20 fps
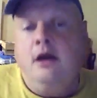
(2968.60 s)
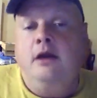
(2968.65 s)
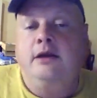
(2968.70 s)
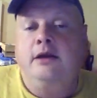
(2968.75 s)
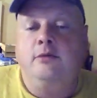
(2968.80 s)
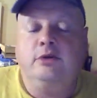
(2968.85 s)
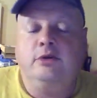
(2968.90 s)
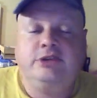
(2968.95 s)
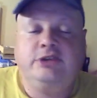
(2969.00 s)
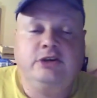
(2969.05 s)

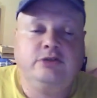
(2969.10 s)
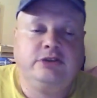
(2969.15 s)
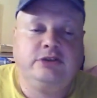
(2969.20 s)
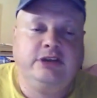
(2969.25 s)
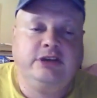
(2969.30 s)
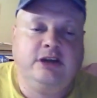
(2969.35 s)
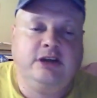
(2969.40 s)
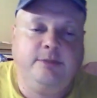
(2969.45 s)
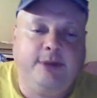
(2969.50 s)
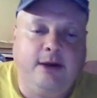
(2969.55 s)
Now, what's
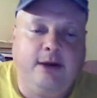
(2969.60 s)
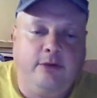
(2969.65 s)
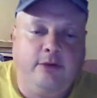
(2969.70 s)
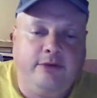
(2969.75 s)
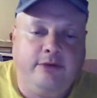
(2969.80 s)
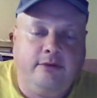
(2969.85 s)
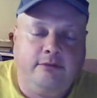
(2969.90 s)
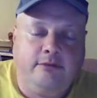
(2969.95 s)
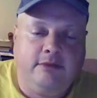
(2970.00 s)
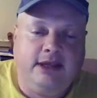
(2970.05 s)
interesting
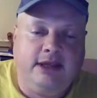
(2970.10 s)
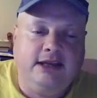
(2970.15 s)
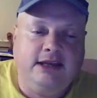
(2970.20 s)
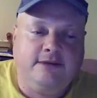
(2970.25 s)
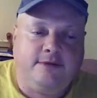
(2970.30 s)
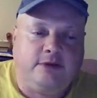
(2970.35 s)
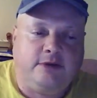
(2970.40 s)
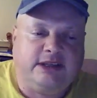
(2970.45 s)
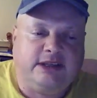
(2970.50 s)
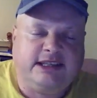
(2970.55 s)
about the
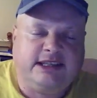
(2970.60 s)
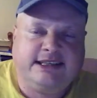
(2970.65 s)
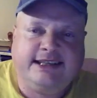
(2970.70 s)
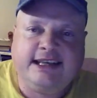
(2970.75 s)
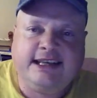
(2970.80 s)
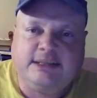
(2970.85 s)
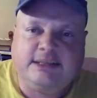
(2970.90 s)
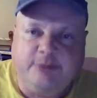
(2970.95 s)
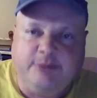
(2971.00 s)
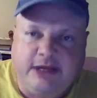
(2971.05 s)
interview, there's a
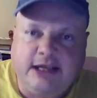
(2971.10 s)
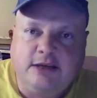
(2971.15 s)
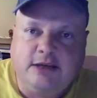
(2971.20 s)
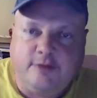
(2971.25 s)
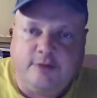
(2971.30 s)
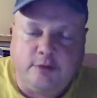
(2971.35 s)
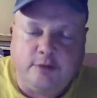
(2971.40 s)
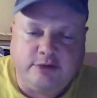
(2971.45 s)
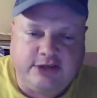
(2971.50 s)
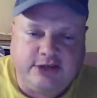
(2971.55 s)
6-minute
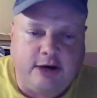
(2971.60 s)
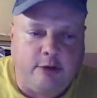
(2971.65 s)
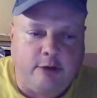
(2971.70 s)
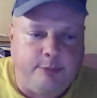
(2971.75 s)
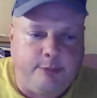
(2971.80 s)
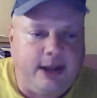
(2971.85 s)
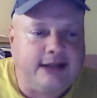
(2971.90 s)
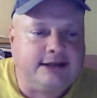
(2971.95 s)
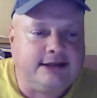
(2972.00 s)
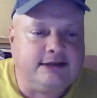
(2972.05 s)
interview with
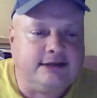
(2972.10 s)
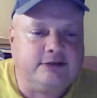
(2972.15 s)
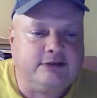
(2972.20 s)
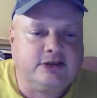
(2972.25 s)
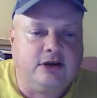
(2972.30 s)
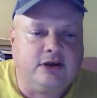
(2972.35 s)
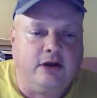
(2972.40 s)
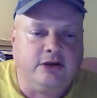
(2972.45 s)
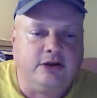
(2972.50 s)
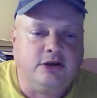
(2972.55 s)
Gerard Batten on
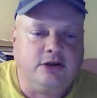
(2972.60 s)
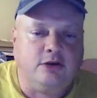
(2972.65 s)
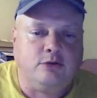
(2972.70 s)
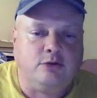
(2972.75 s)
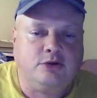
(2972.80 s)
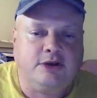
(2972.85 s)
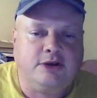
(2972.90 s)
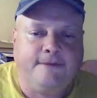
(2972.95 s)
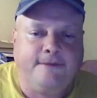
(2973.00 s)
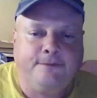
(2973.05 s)
Sky
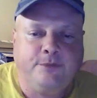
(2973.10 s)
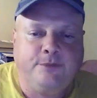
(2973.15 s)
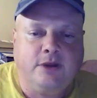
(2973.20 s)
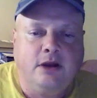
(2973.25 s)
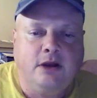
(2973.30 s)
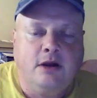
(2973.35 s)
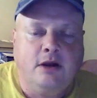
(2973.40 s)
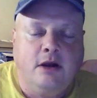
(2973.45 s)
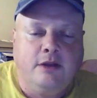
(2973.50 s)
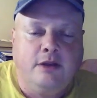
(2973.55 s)
News.
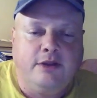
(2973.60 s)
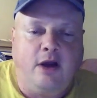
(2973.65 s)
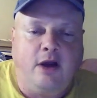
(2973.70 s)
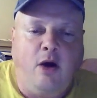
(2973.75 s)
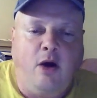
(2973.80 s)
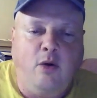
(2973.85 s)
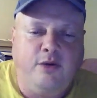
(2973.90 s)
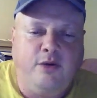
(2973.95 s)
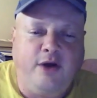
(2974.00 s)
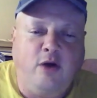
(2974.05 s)
The
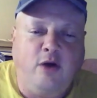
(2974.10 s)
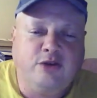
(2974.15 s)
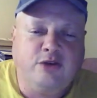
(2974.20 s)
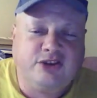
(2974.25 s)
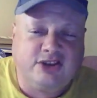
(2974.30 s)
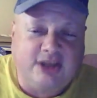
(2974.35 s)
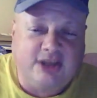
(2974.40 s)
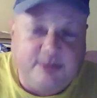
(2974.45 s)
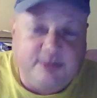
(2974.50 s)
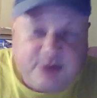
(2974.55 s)
whole
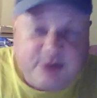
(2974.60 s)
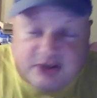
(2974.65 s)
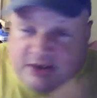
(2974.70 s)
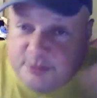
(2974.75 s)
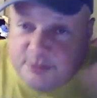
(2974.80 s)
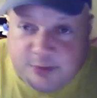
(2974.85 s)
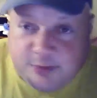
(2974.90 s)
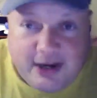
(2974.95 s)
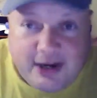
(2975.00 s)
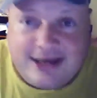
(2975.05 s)
subject
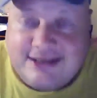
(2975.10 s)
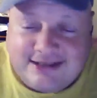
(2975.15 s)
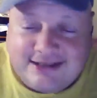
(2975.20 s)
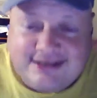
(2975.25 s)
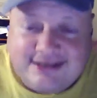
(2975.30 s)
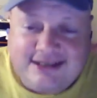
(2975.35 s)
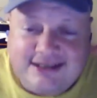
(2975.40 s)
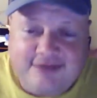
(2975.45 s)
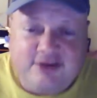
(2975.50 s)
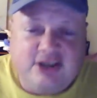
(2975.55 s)
of Brexit
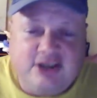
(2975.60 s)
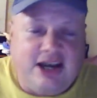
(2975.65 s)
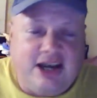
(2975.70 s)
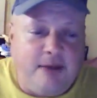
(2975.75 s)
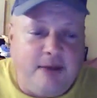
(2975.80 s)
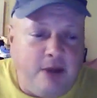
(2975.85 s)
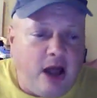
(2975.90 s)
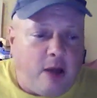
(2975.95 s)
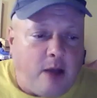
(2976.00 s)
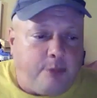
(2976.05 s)
doesn't even
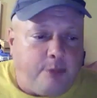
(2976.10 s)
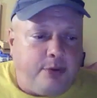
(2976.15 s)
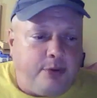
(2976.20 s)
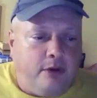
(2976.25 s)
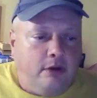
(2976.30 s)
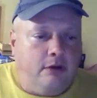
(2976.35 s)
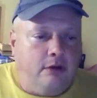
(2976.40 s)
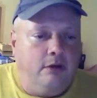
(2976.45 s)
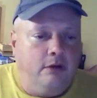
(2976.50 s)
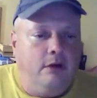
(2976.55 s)
come up
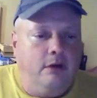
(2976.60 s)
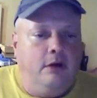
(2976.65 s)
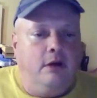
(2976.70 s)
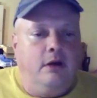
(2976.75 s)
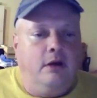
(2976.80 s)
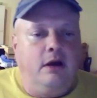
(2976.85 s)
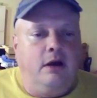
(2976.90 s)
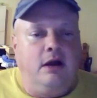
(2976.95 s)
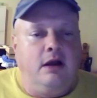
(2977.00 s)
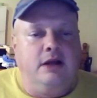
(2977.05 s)

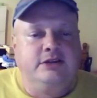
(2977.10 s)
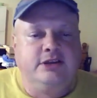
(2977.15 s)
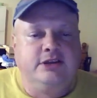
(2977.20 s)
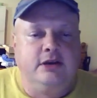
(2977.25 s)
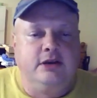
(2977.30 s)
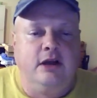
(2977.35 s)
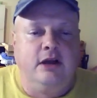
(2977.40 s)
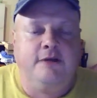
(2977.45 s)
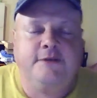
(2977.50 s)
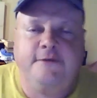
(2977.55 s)

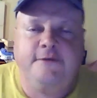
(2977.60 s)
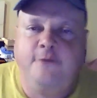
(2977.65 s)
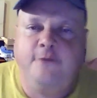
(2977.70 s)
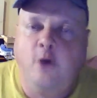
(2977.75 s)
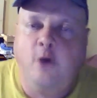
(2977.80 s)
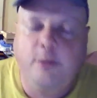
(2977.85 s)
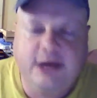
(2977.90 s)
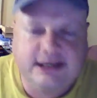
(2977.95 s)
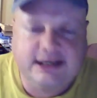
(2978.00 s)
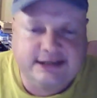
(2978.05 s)
until after
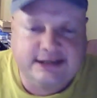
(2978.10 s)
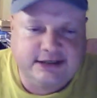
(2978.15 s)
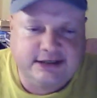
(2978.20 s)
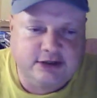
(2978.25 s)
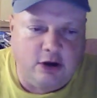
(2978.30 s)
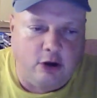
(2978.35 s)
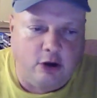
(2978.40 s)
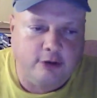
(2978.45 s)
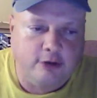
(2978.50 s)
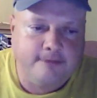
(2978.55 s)
4 minutes has
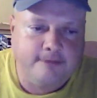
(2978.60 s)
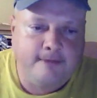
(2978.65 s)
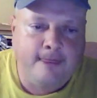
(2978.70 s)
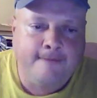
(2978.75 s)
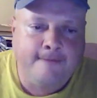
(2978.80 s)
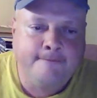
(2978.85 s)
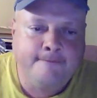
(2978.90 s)
gone.